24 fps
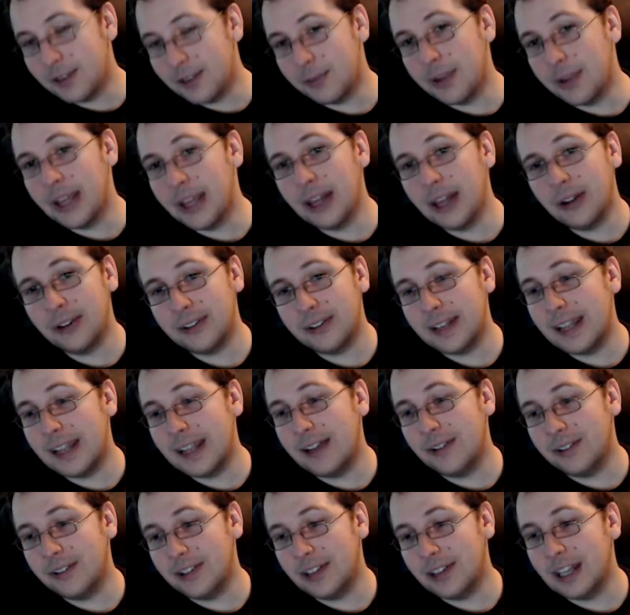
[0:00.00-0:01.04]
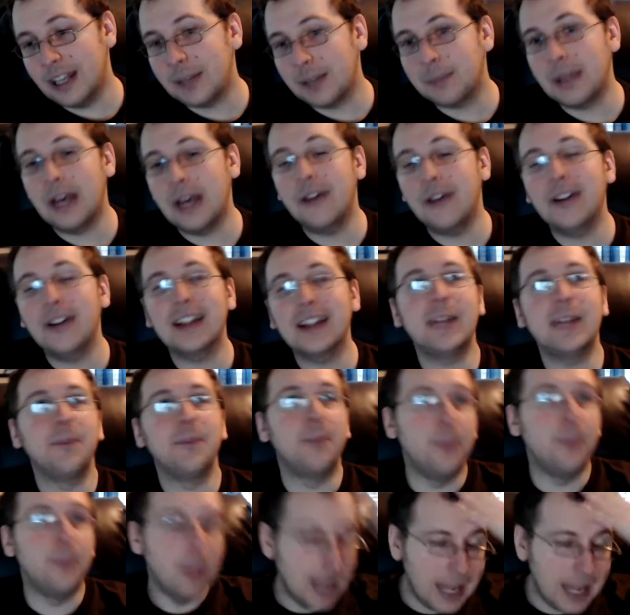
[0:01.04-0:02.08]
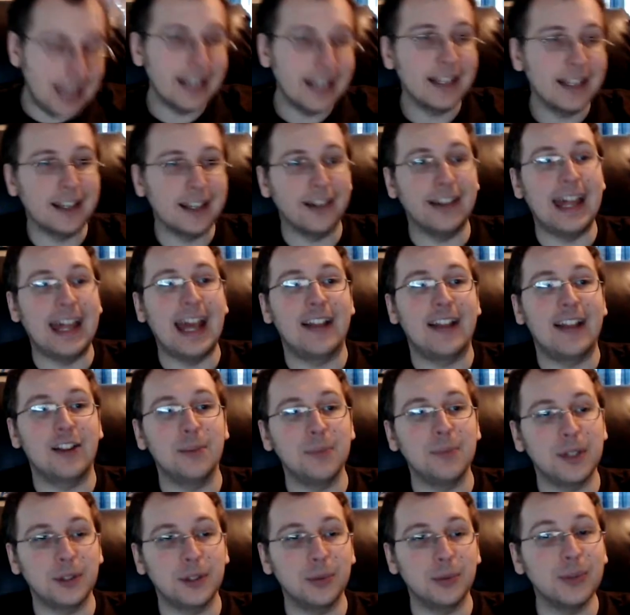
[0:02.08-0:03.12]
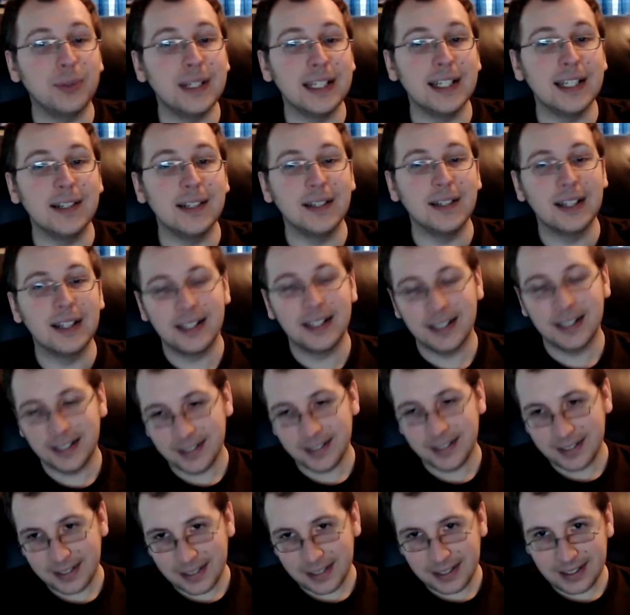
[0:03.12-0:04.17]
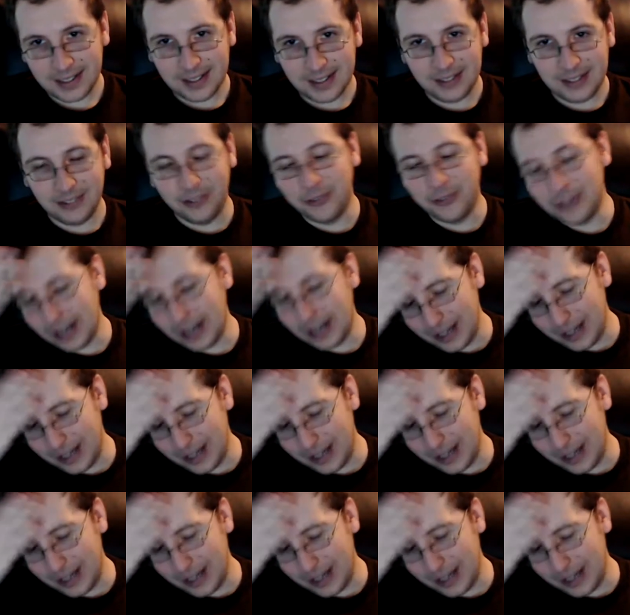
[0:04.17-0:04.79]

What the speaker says: down to bow, and he keep hitting the glass in between. Right